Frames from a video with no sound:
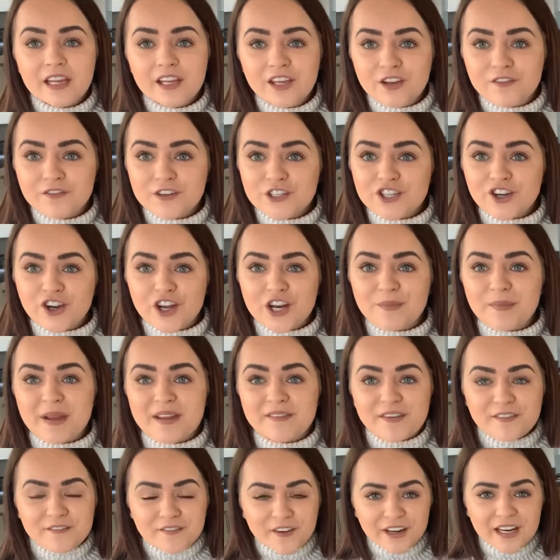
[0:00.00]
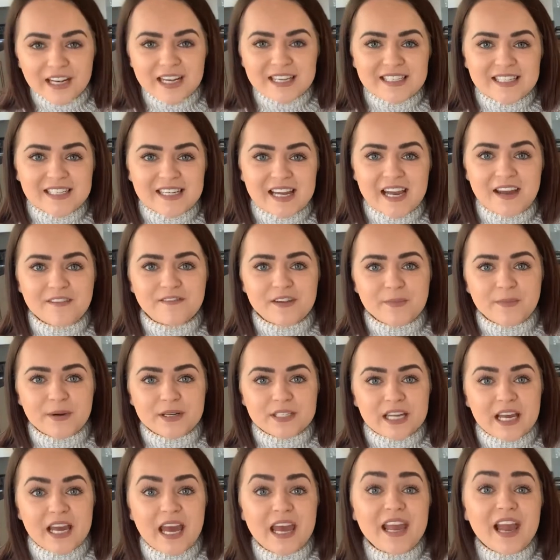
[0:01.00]
you for joining me for Phonics today,
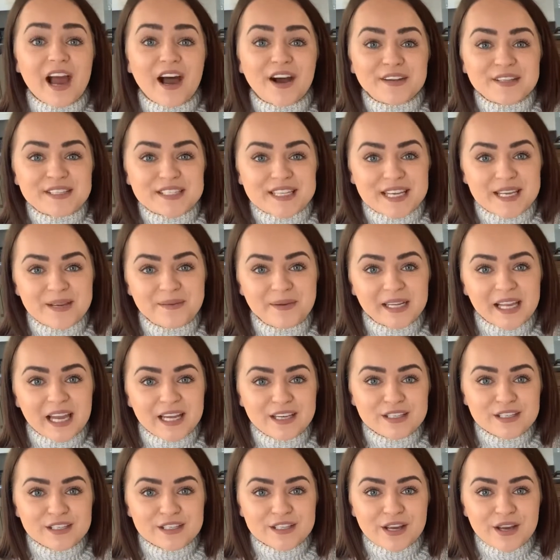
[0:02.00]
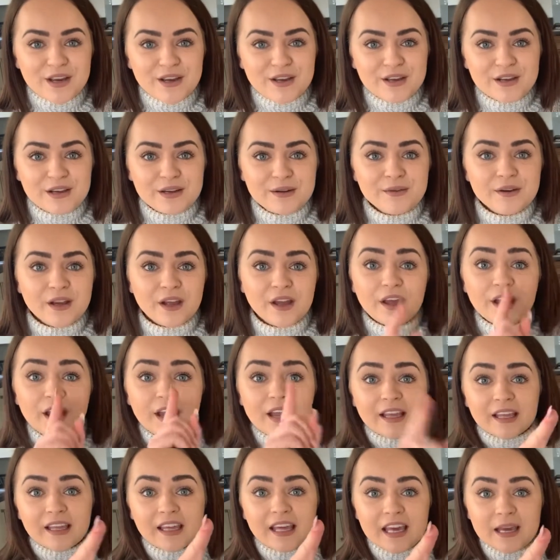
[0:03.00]
everybody. I'll see you again soon.
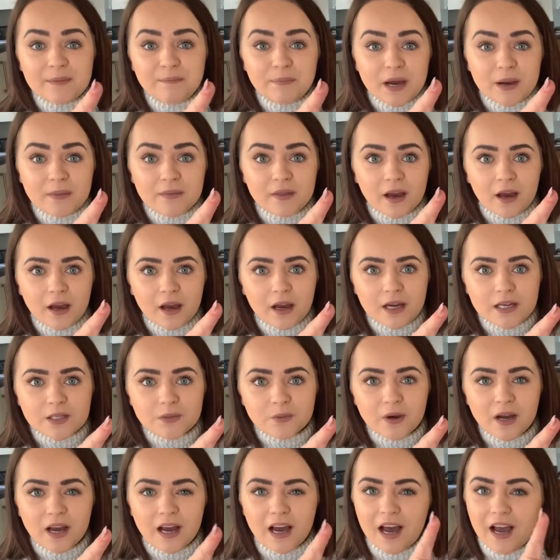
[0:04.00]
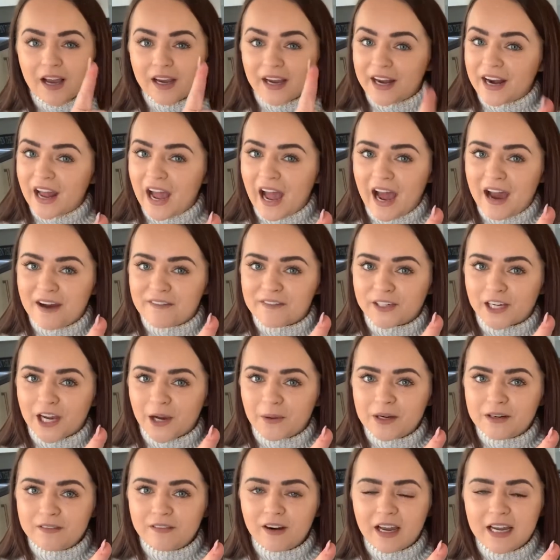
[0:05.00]
Keep up the hard work and have a go
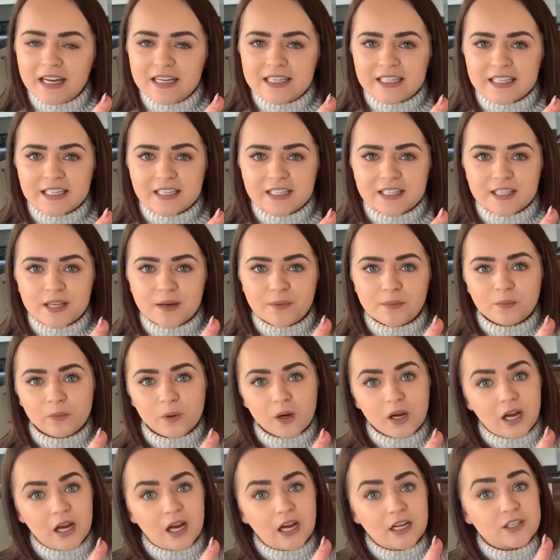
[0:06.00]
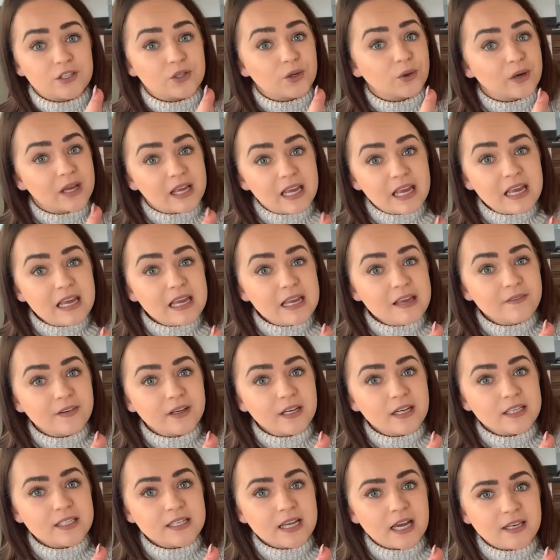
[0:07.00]
at writing some words or even
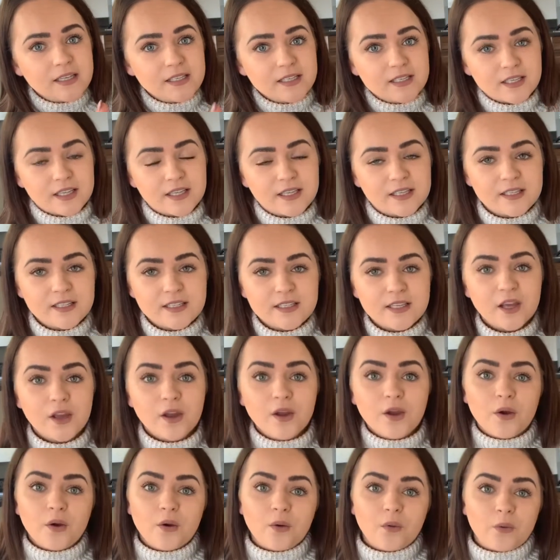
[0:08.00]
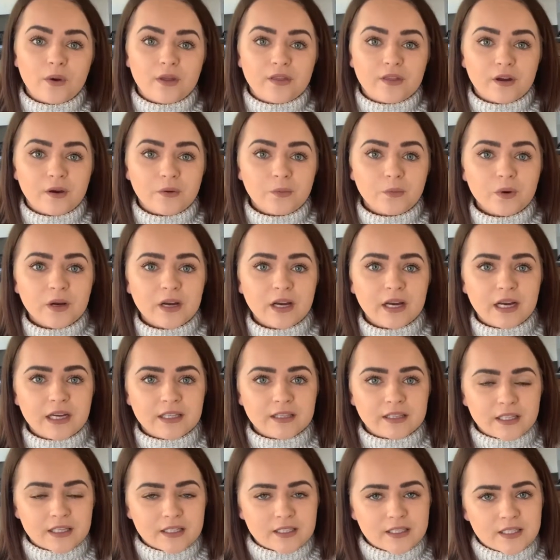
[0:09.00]
a sentence with a word
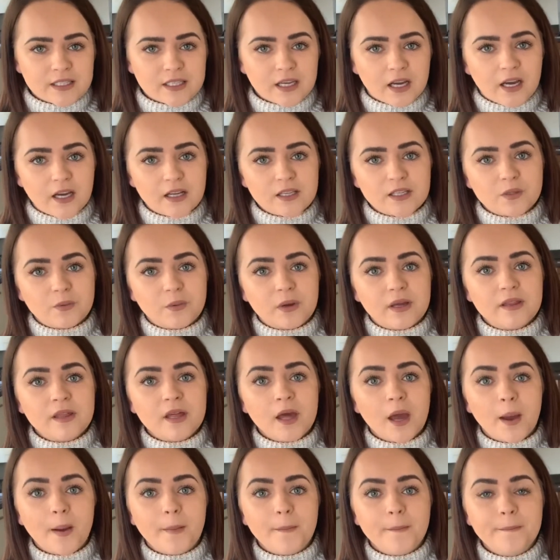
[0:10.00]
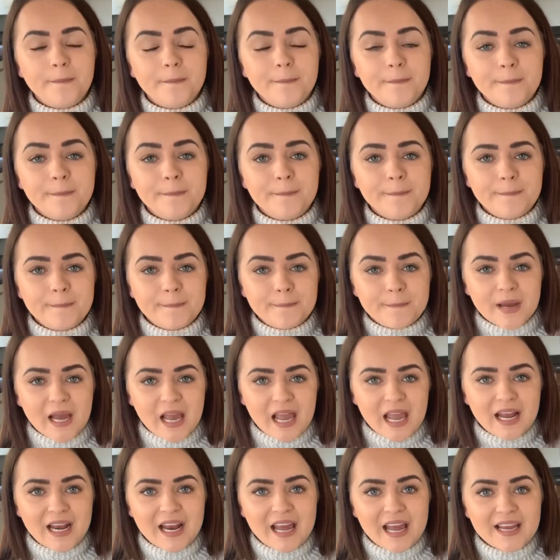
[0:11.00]
that starts with in
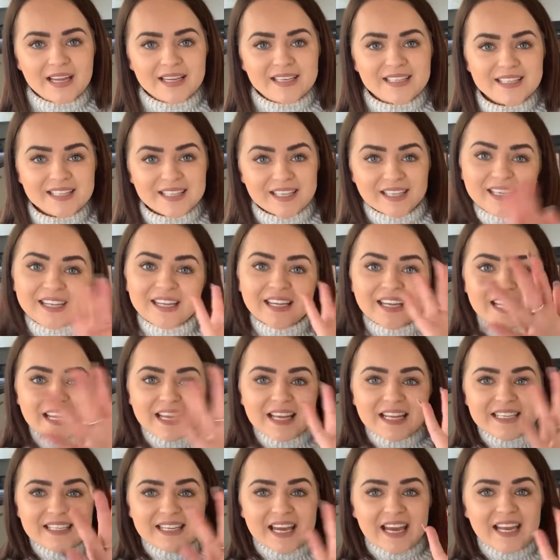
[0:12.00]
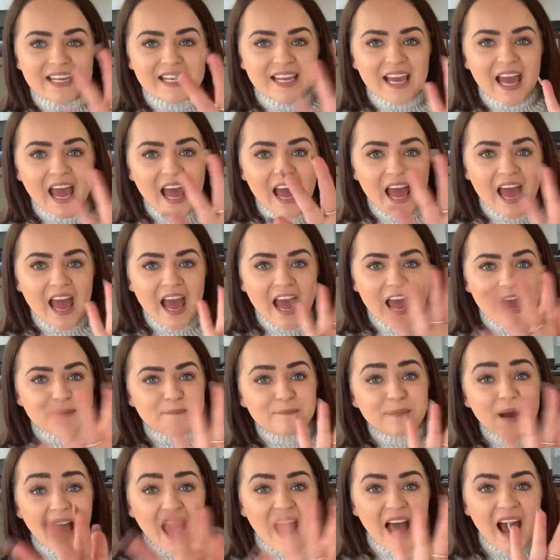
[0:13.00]
it. Take care.
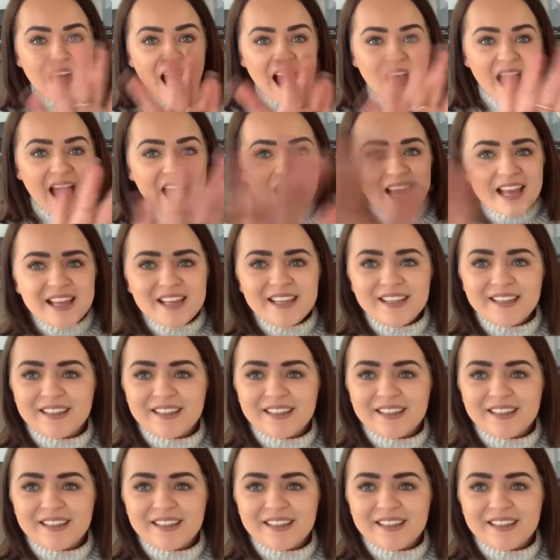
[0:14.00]
Bye.